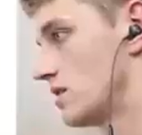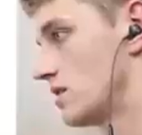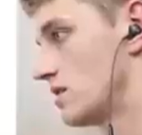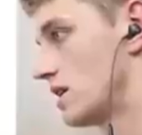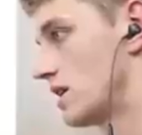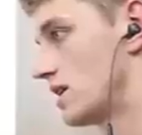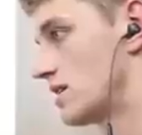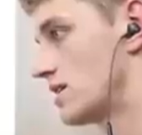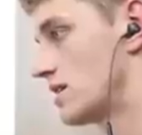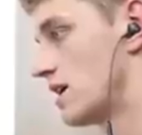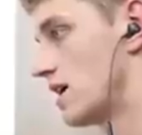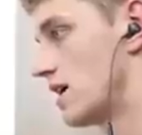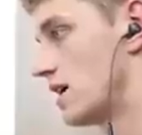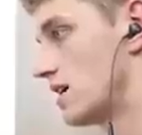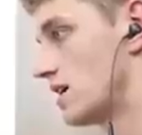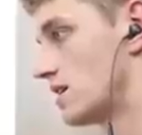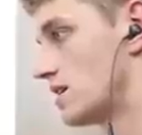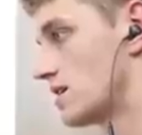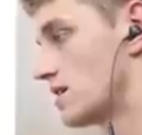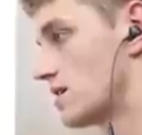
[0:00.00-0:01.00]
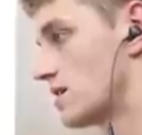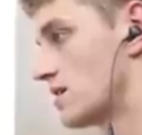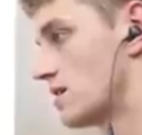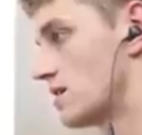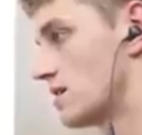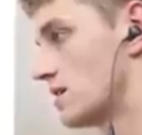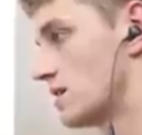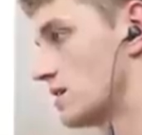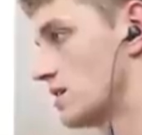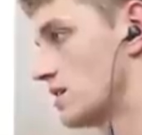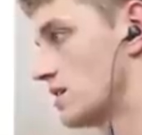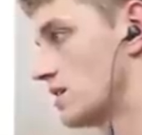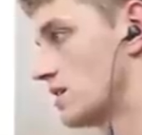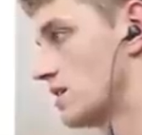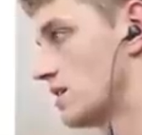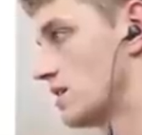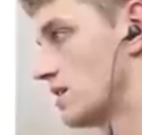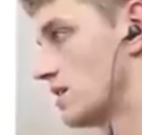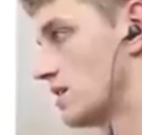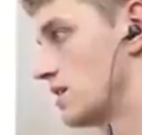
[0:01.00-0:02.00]
That's that, I guess.
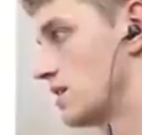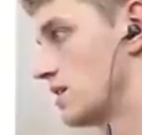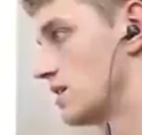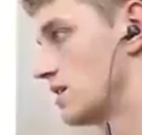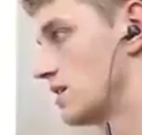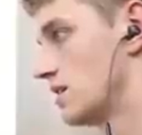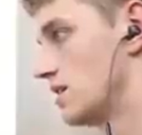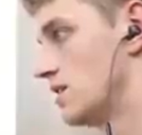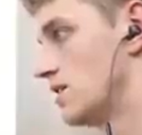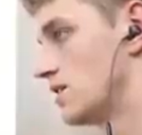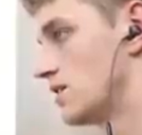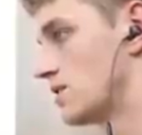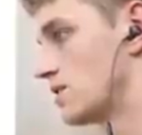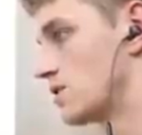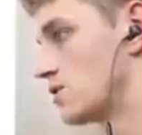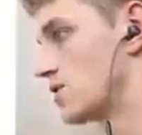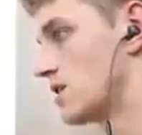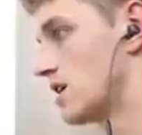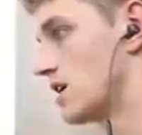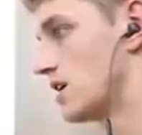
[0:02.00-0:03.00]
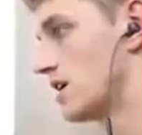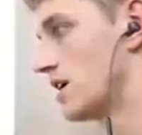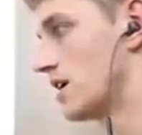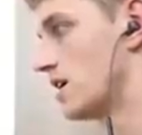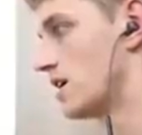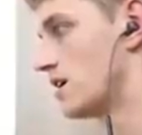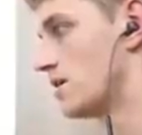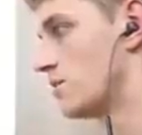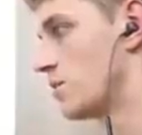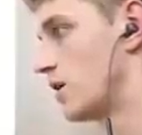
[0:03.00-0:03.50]
He's gonna try,